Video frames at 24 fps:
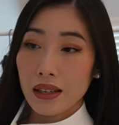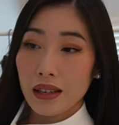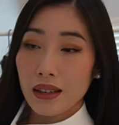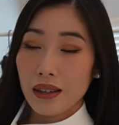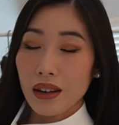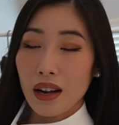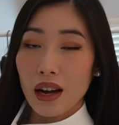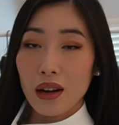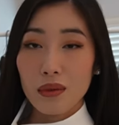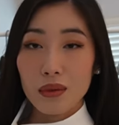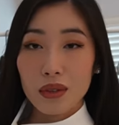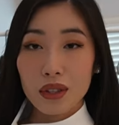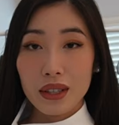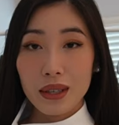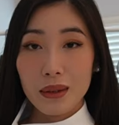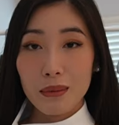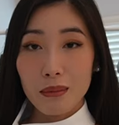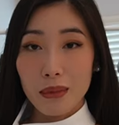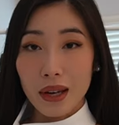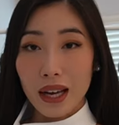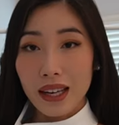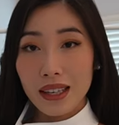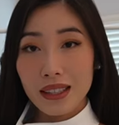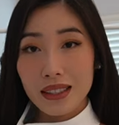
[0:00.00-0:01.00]
not really
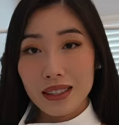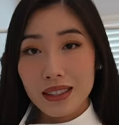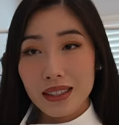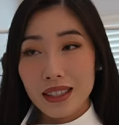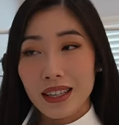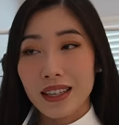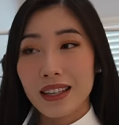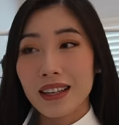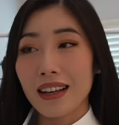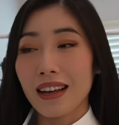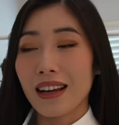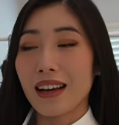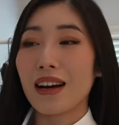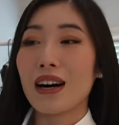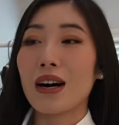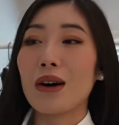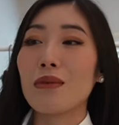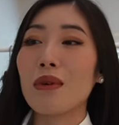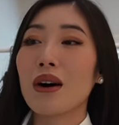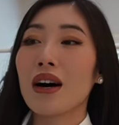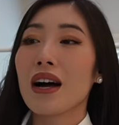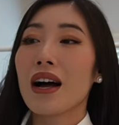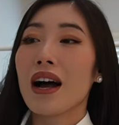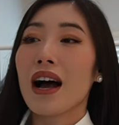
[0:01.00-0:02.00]
met.
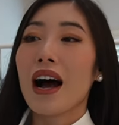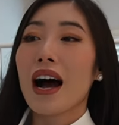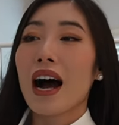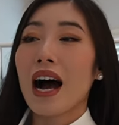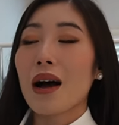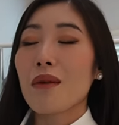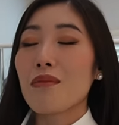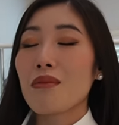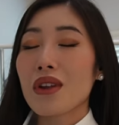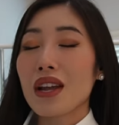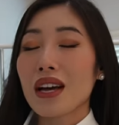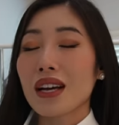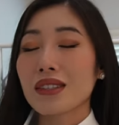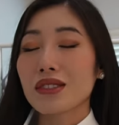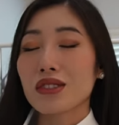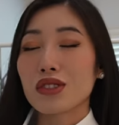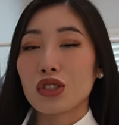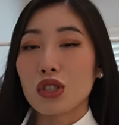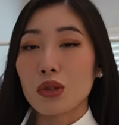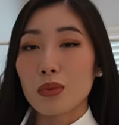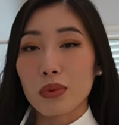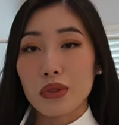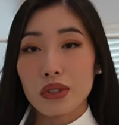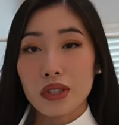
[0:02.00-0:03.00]
Um, I'm not
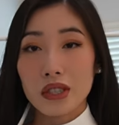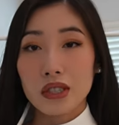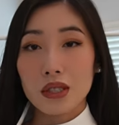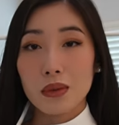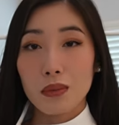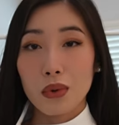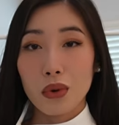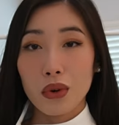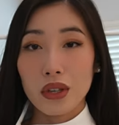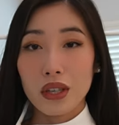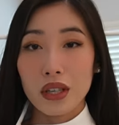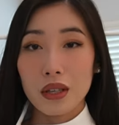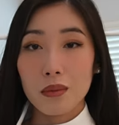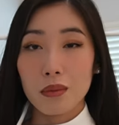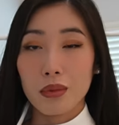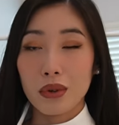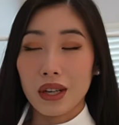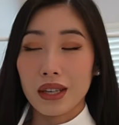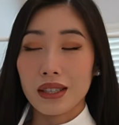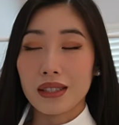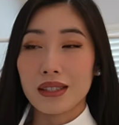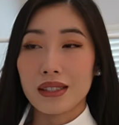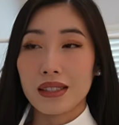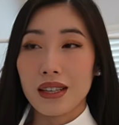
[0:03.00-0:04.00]
super disappointed, but
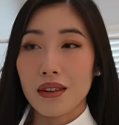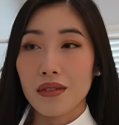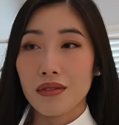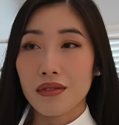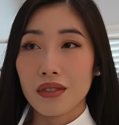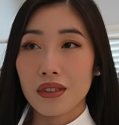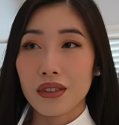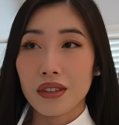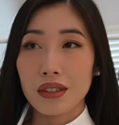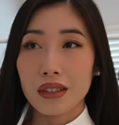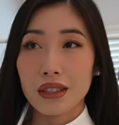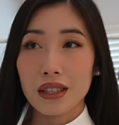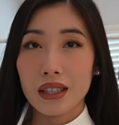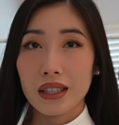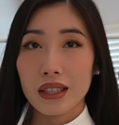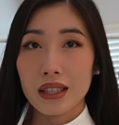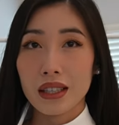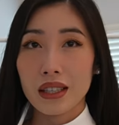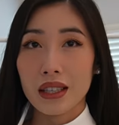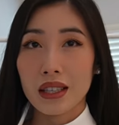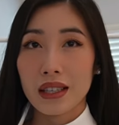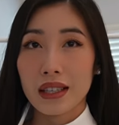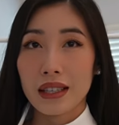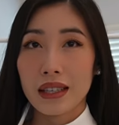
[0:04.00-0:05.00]
I
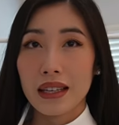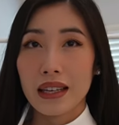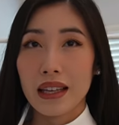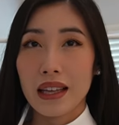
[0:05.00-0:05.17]
definitely